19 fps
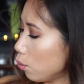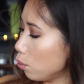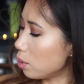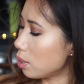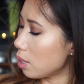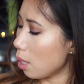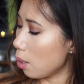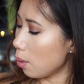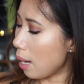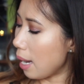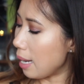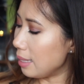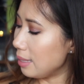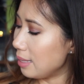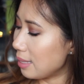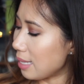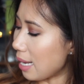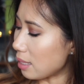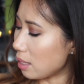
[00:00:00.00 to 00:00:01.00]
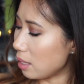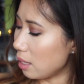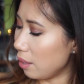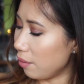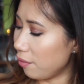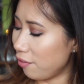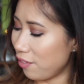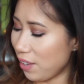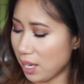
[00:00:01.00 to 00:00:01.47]
also a
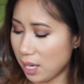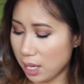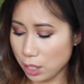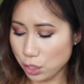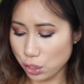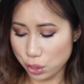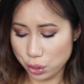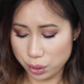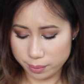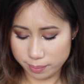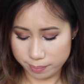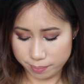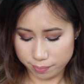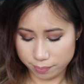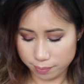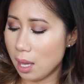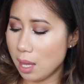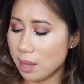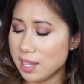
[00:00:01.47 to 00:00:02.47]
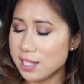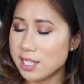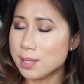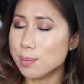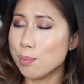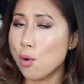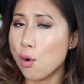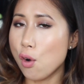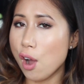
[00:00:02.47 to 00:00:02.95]
satin finish. This
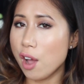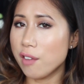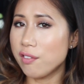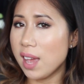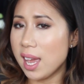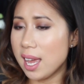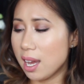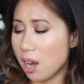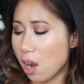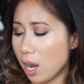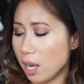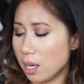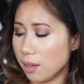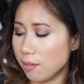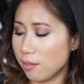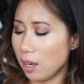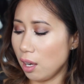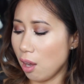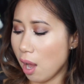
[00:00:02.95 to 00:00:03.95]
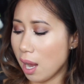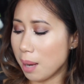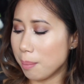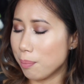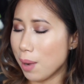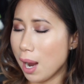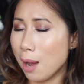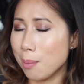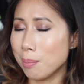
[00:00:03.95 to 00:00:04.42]
is more of a kind of
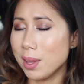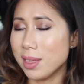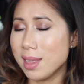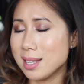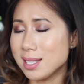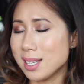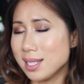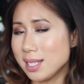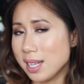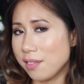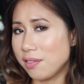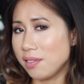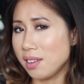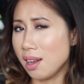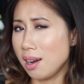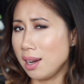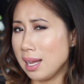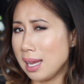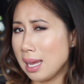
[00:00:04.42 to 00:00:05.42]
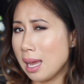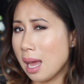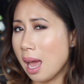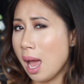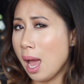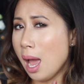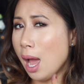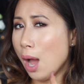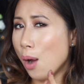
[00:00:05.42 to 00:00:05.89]
light brown, but there's a definitely